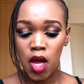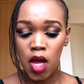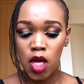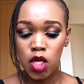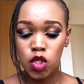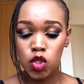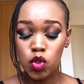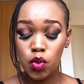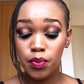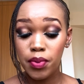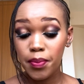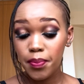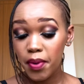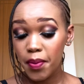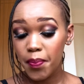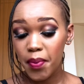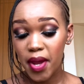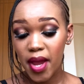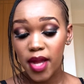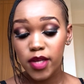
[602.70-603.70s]
So be
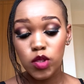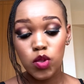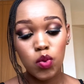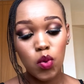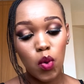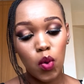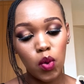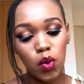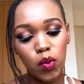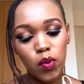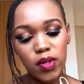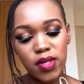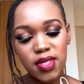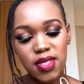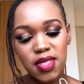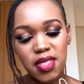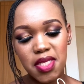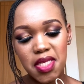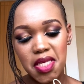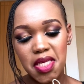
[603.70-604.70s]
prepared to always
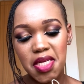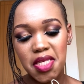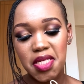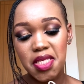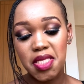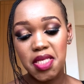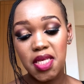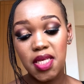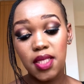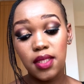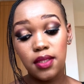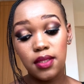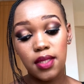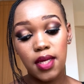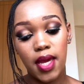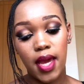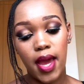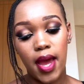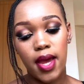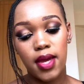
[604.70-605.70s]
seek skilled care